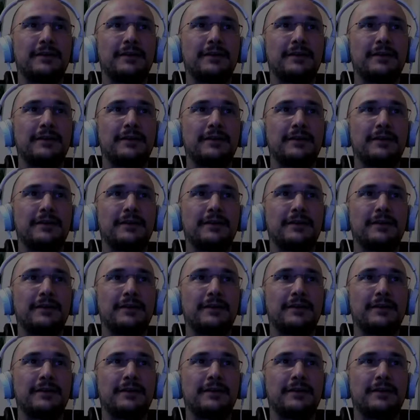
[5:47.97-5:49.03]

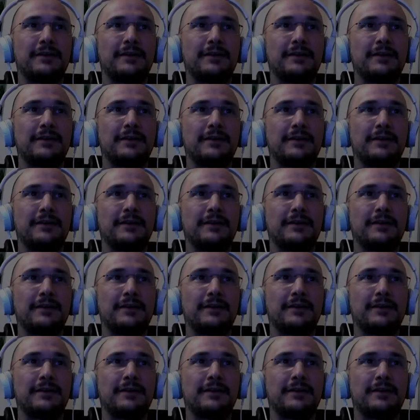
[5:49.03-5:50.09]

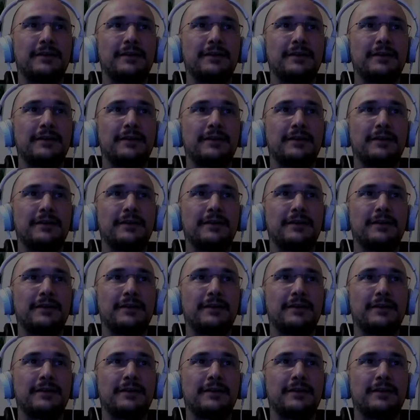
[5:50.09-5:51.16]

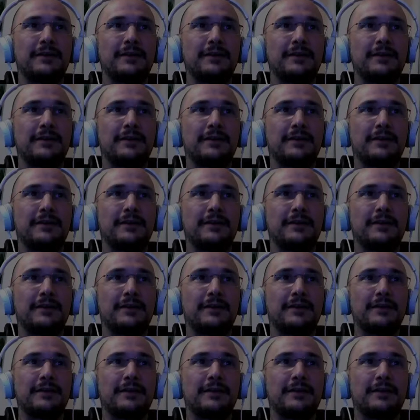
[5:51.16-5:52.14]
This person isn't speaking.